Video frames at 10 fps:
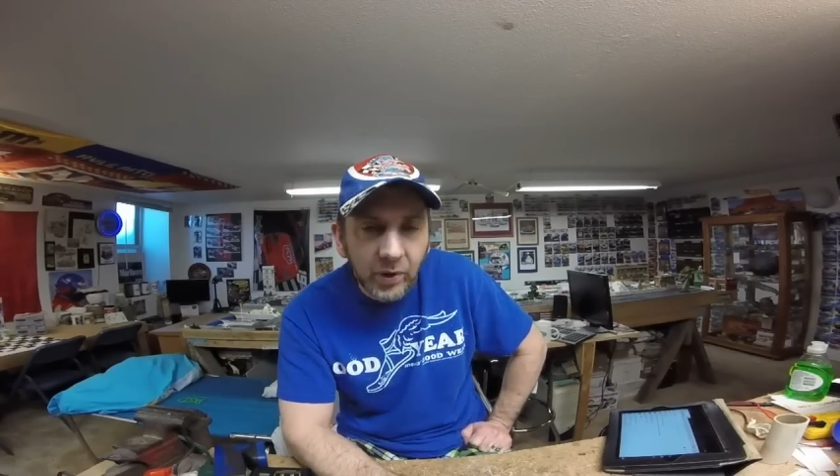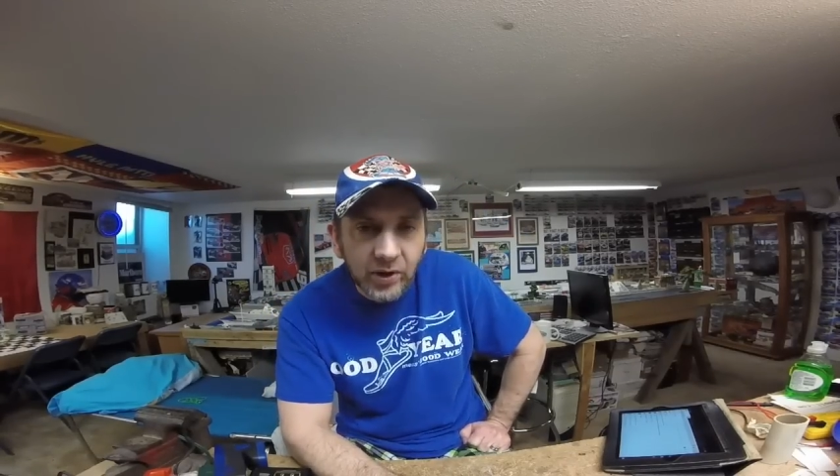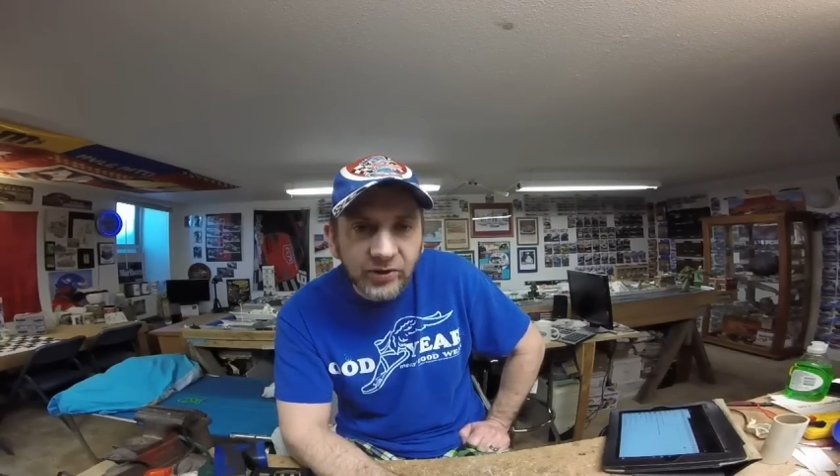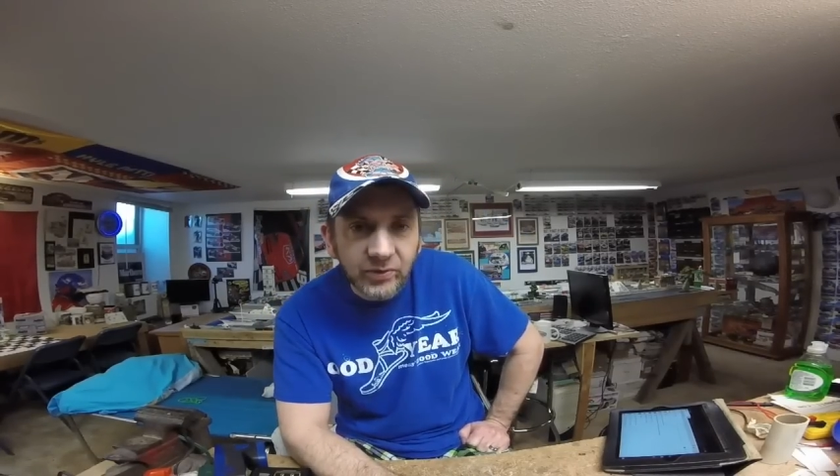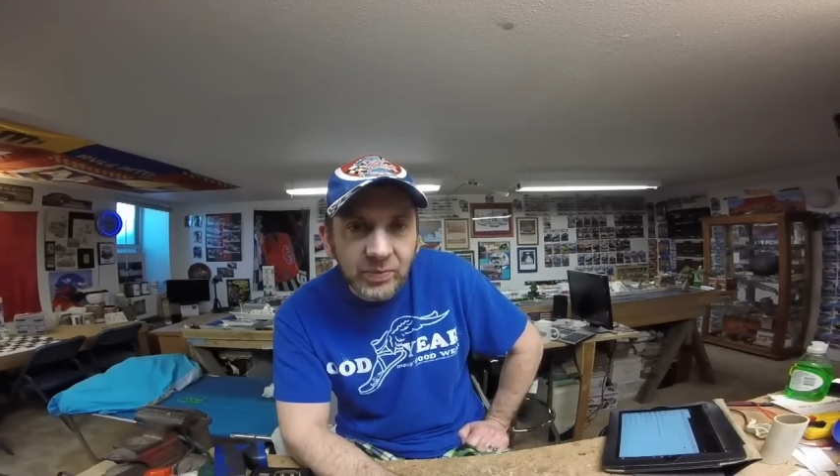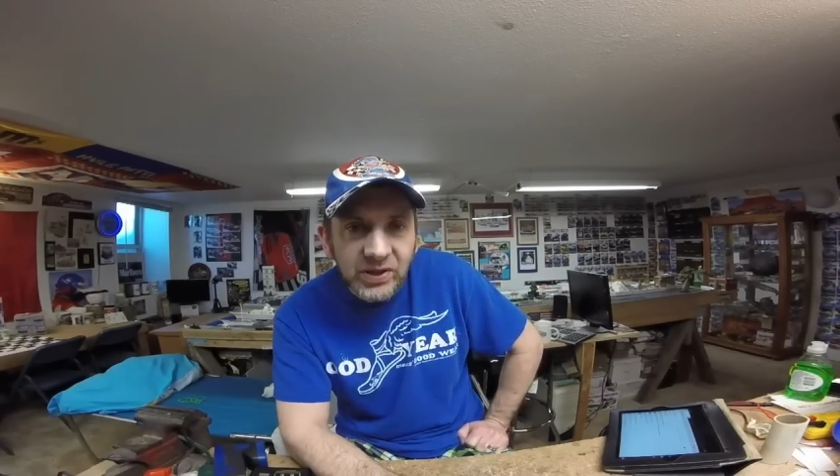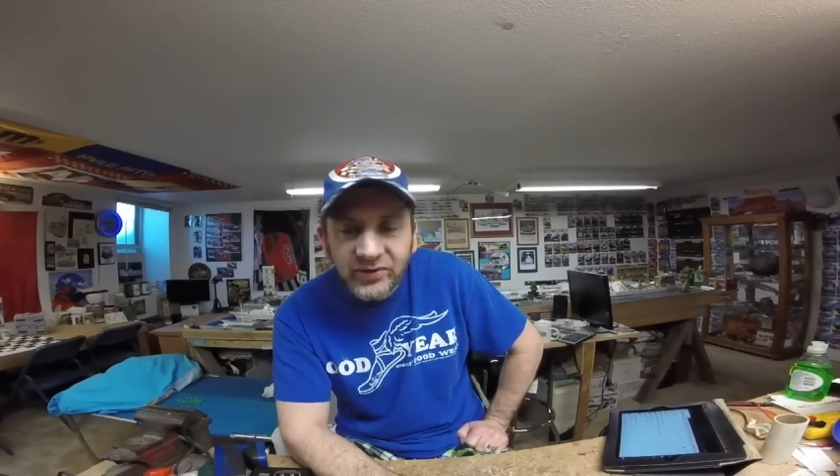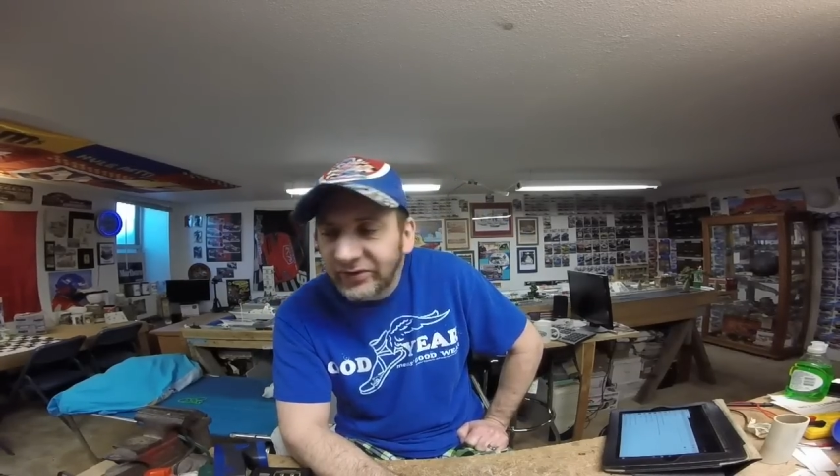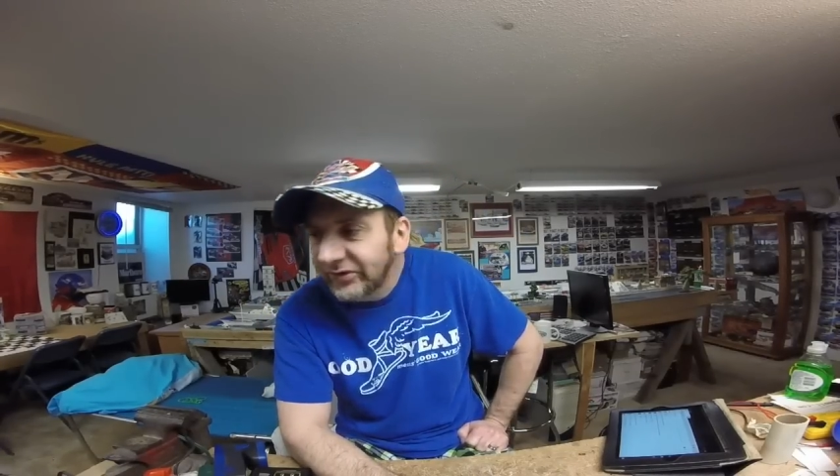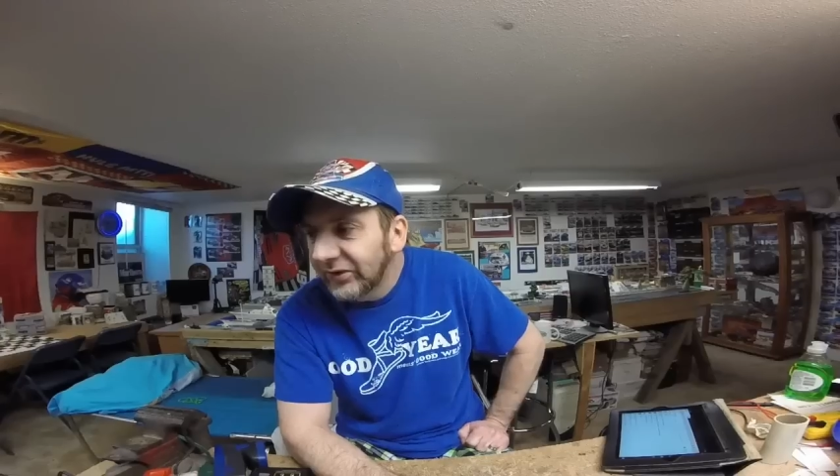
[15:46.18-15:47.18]
parts and
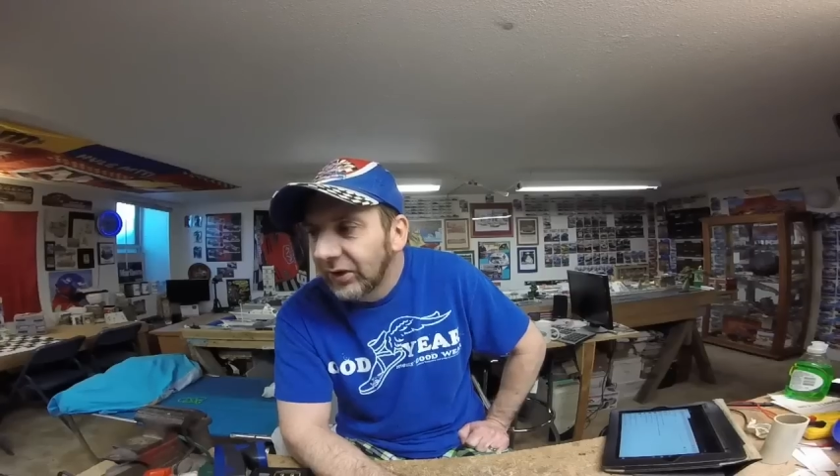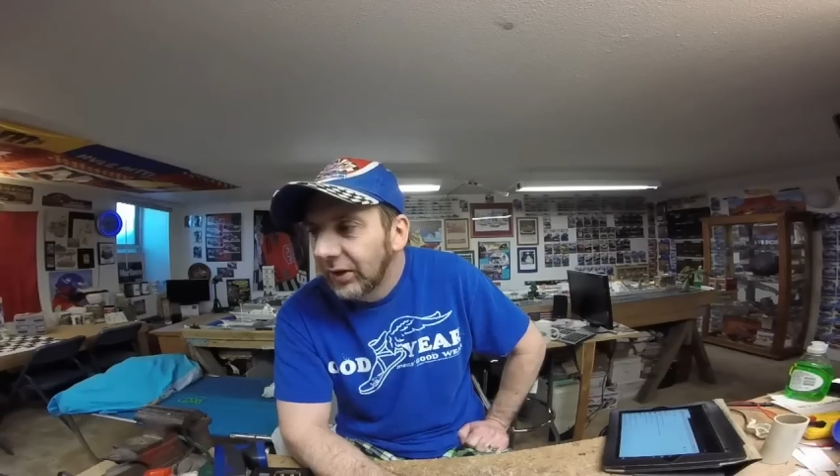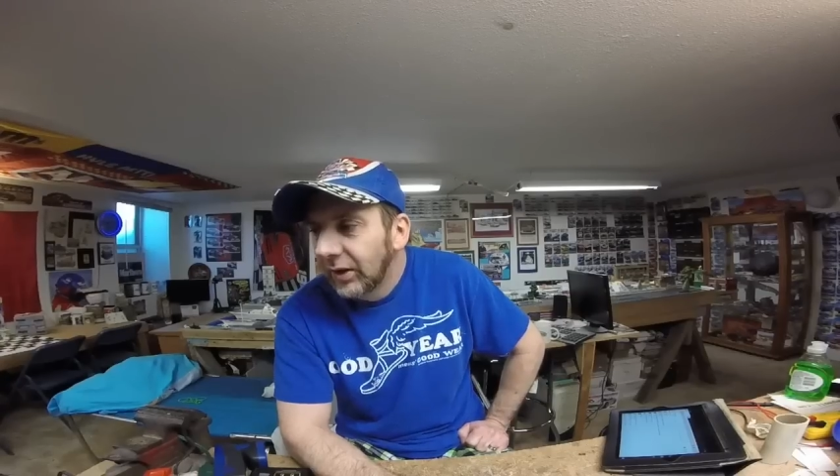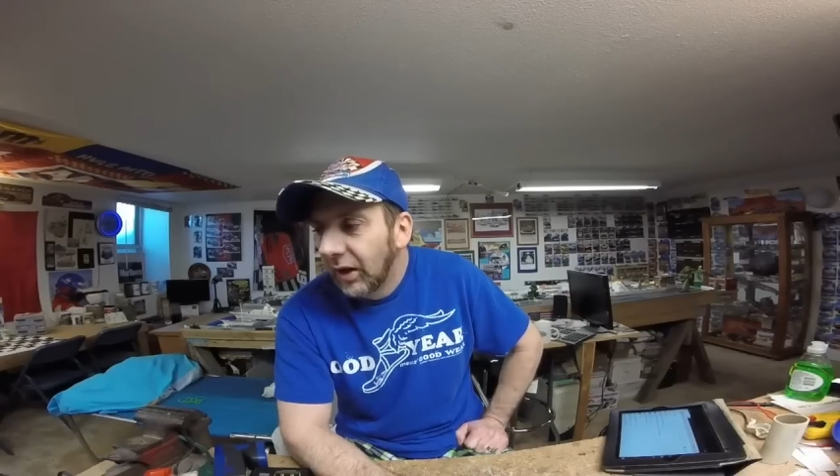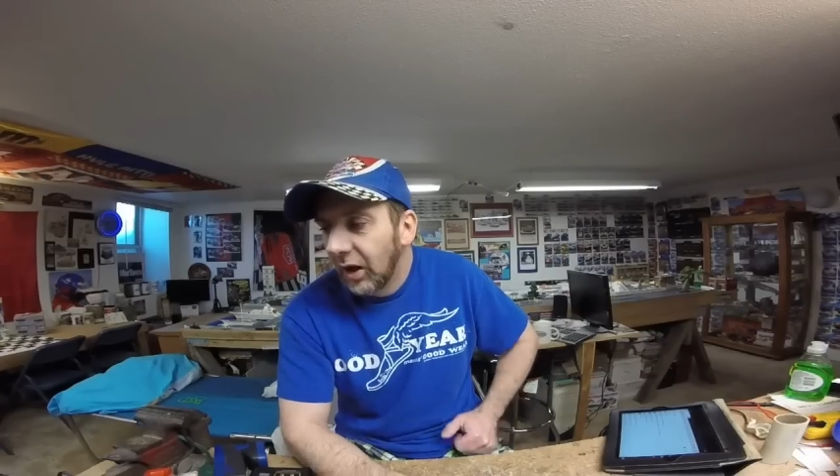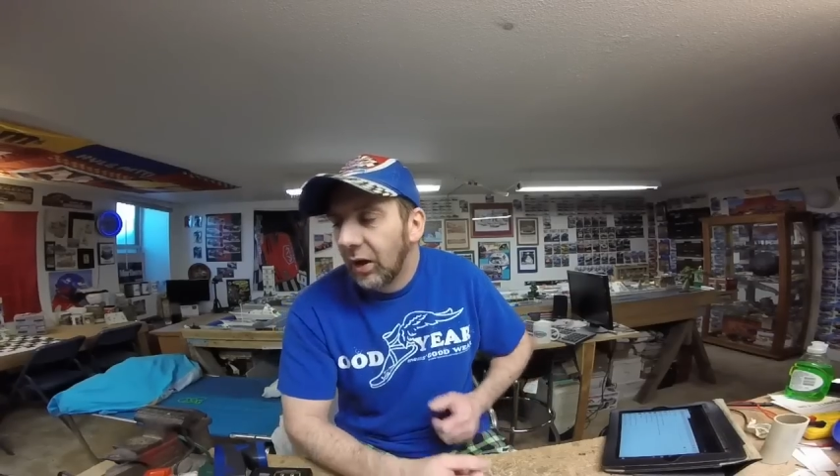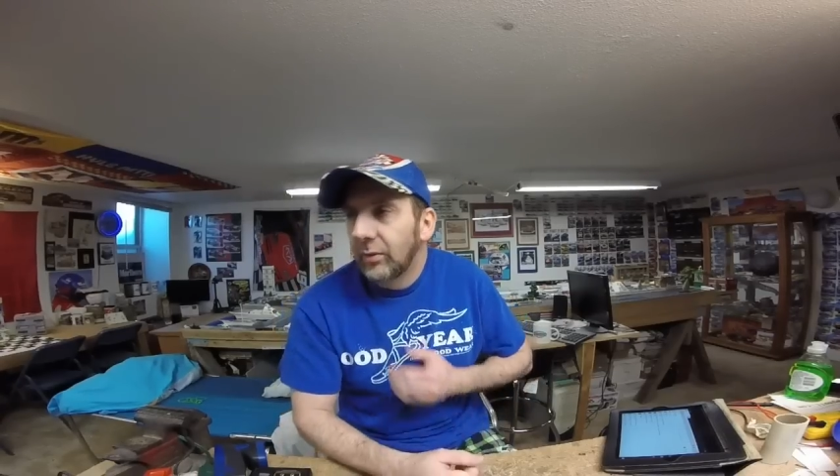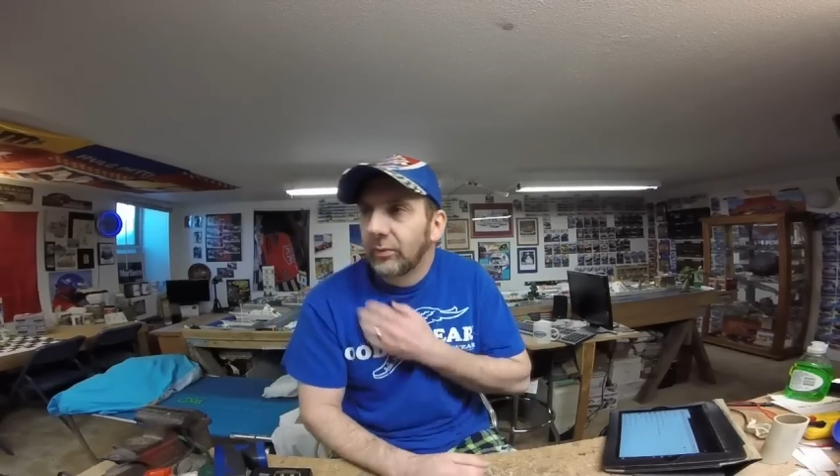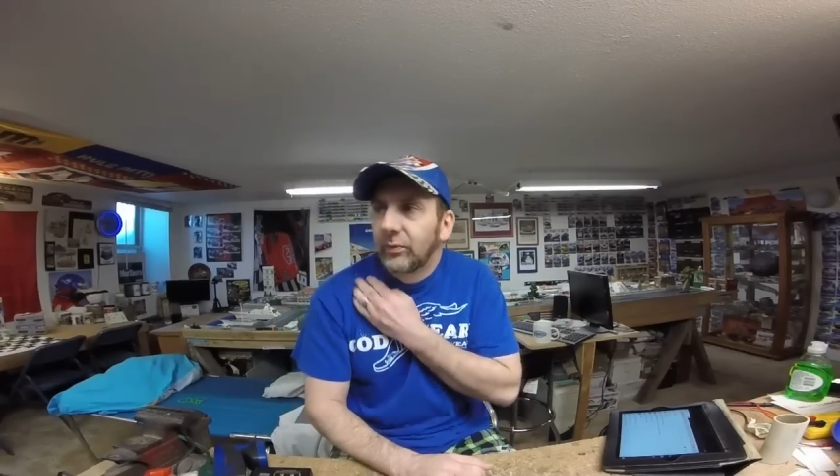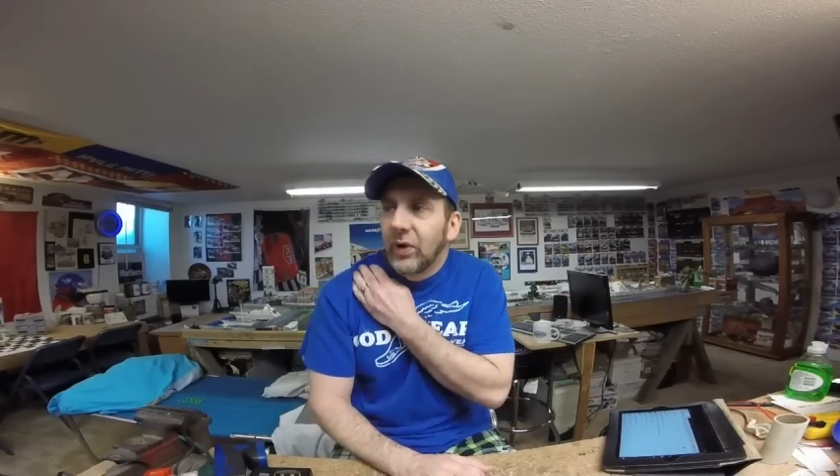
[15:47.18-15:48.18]
pieces. Um,